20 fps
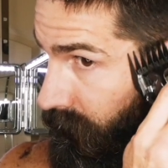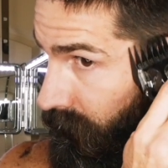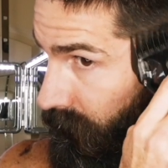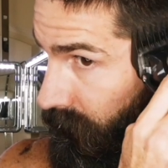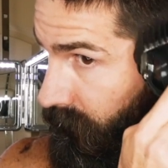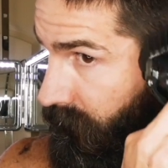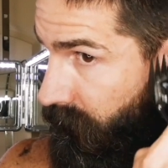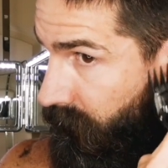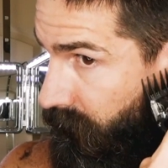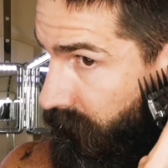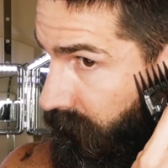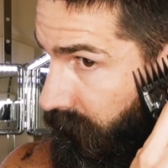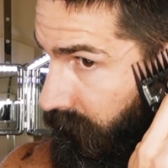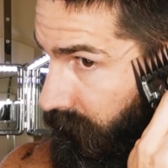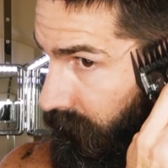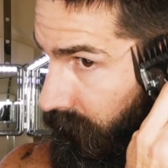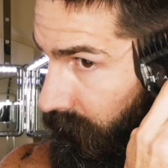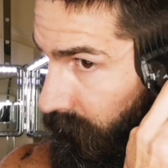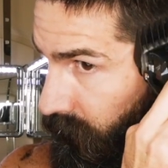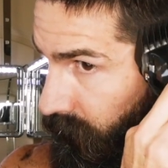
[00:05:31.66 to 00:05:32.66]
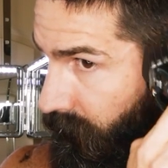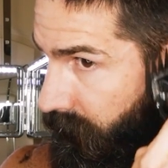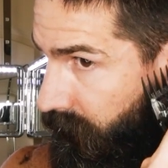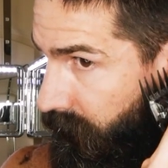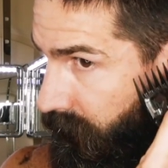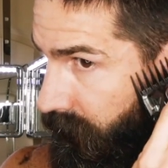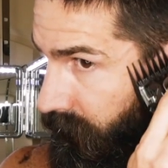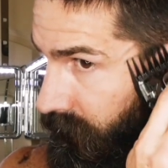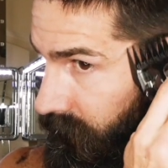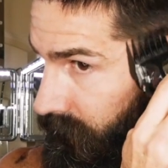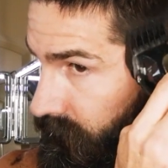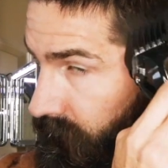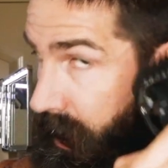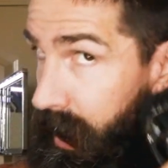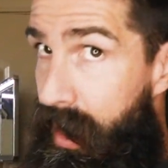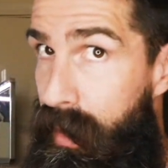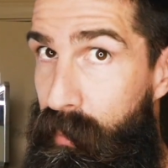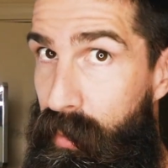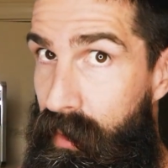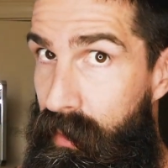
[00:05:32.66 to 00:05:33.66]
little clean up right here at the
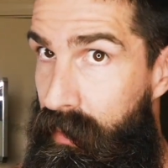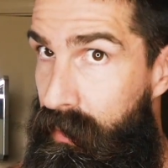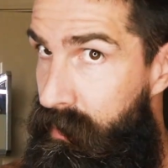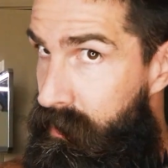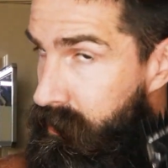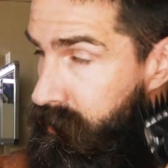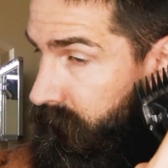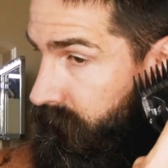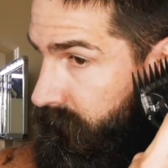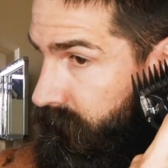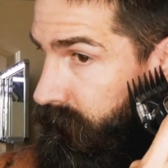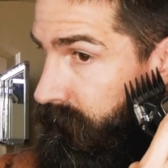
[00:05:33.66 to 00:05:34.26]
sideburns.